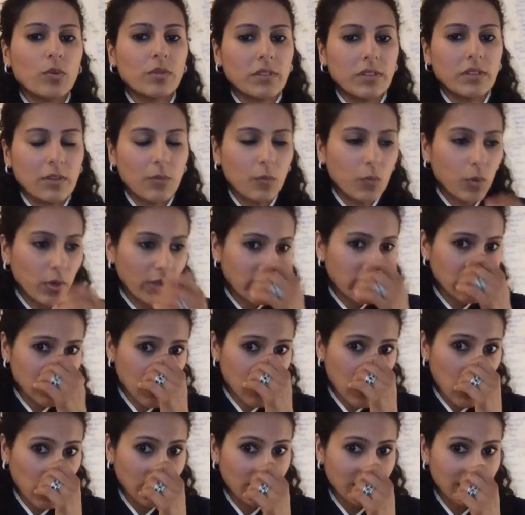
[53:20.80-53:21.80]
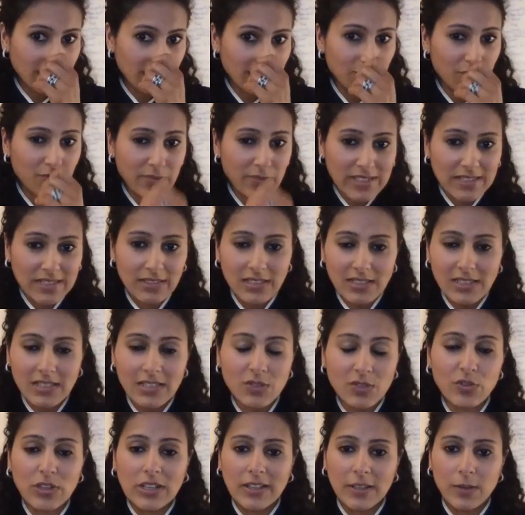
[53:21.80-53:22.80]
what it's called, this is
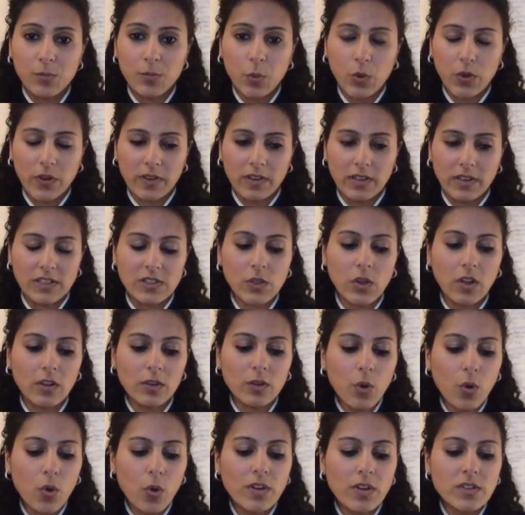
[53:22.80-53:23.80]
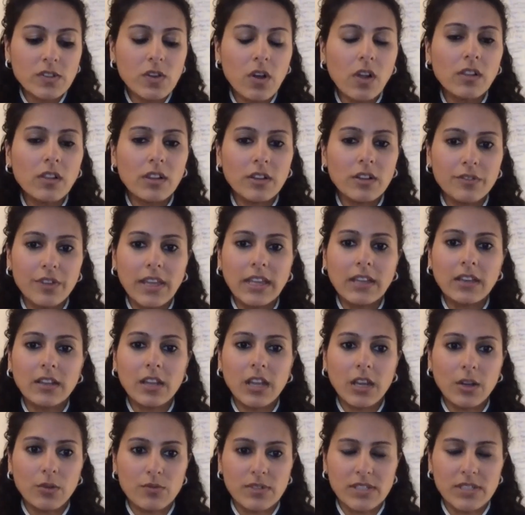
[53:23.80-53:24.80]
really important. It's called cortisol
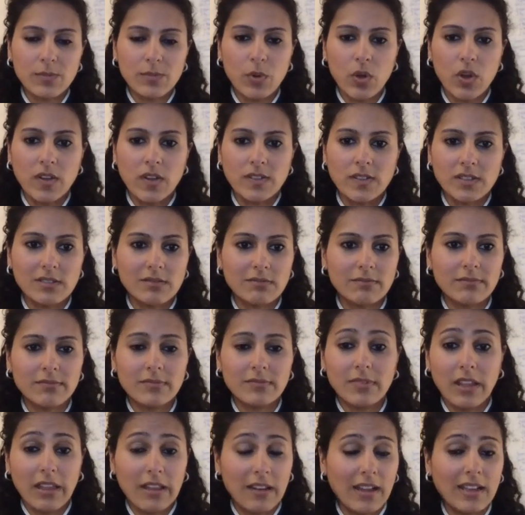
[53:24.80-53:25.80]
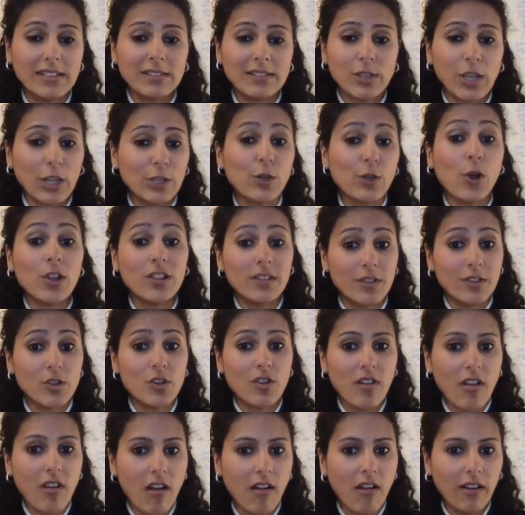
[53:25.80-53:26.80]
awakening response. And I call it your
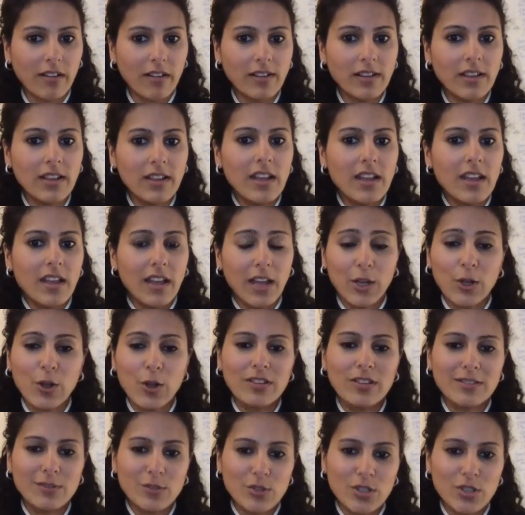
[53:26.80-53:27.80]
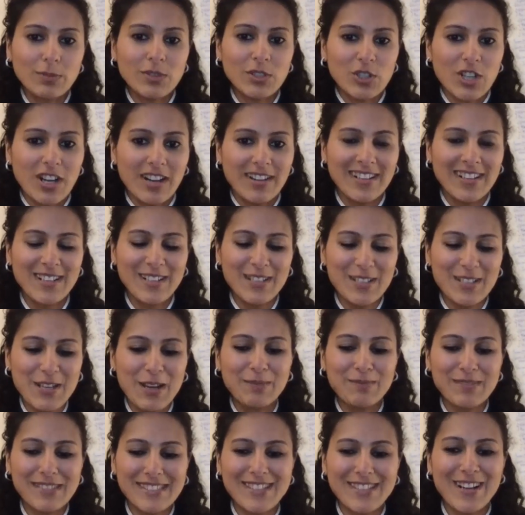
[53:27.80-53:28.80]
car. I call it jump
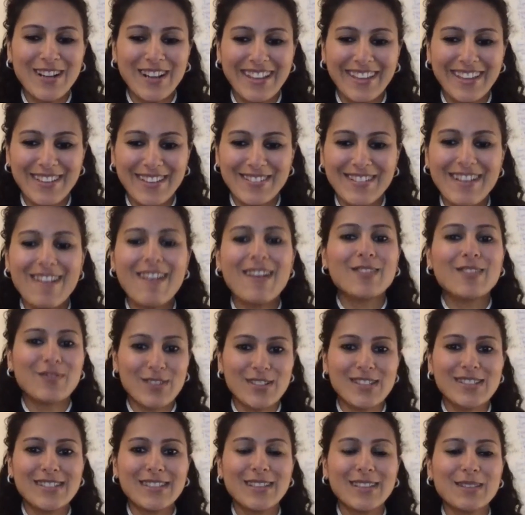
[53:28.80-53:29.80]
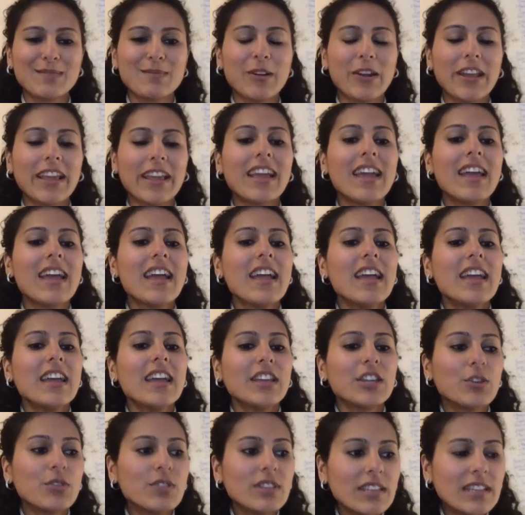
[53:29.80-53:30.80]
starting your car first thing in the morning.
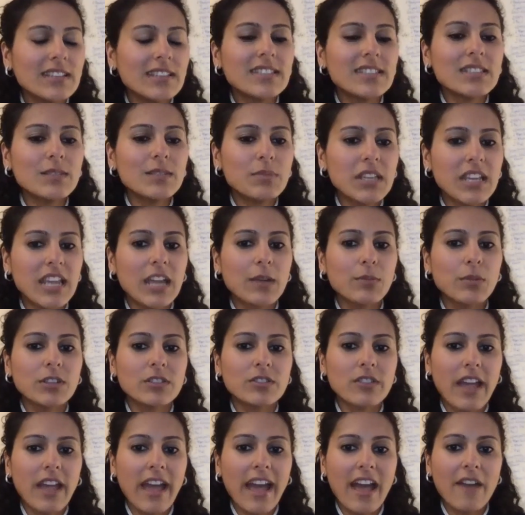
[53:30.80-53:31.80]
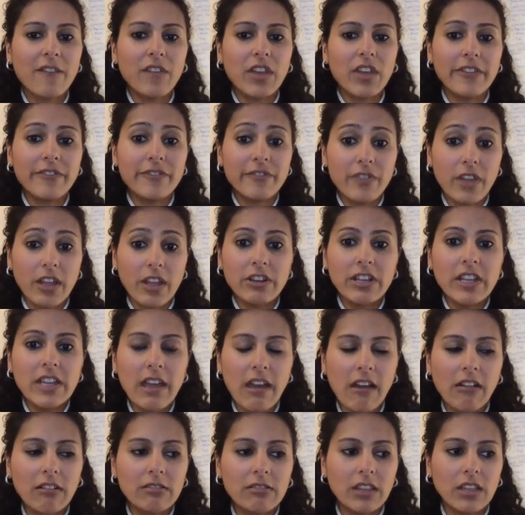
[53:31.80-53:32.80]
You need to be able to have a very
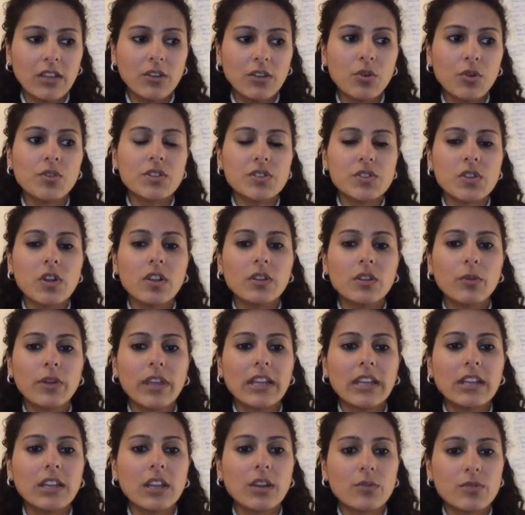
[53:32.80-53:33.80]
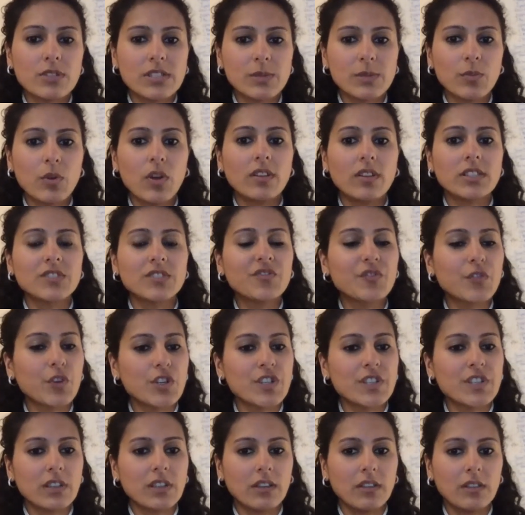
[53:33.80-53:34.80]
healthy cortisol awakening response
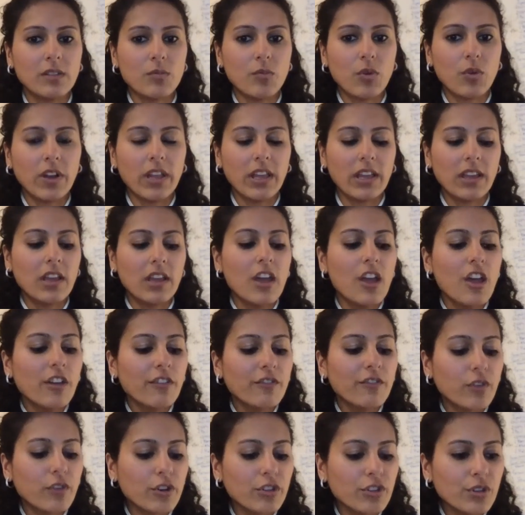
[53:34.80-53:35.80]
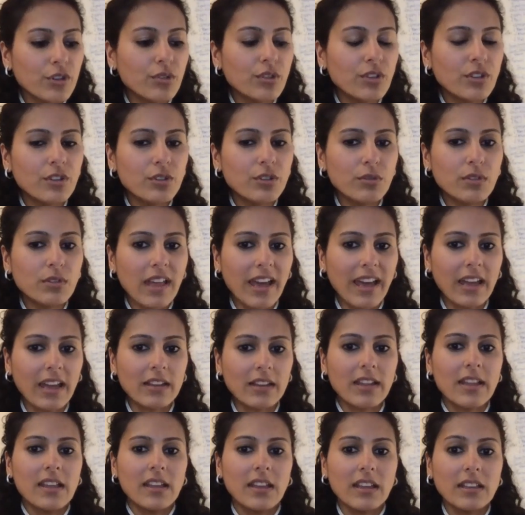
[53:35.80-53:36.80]
first thing in the morning. For you to do that,
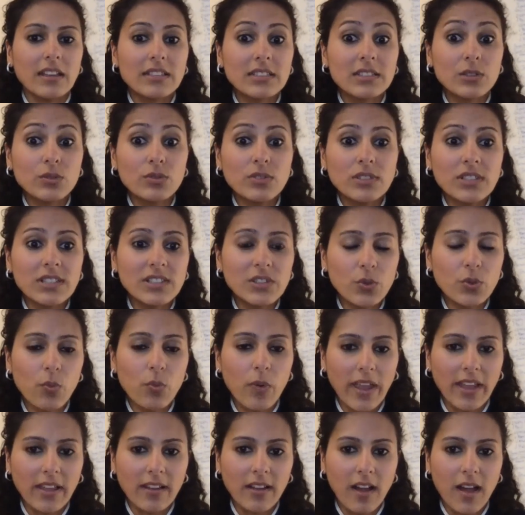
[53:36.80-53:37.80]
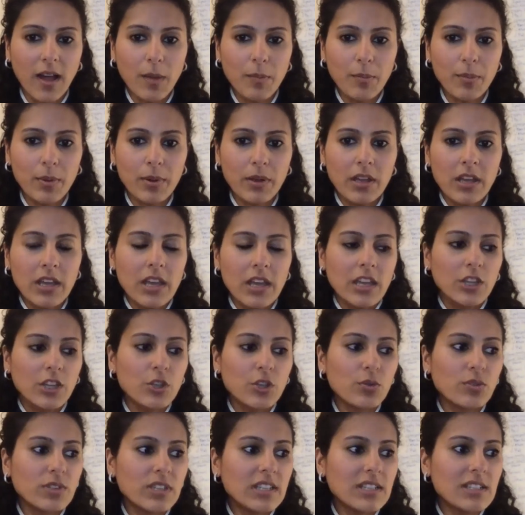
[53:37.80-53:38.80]
as soon as you wake up, you
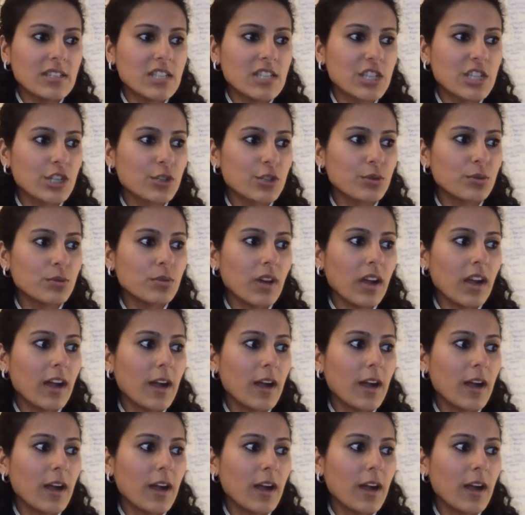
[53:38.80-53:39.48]
need to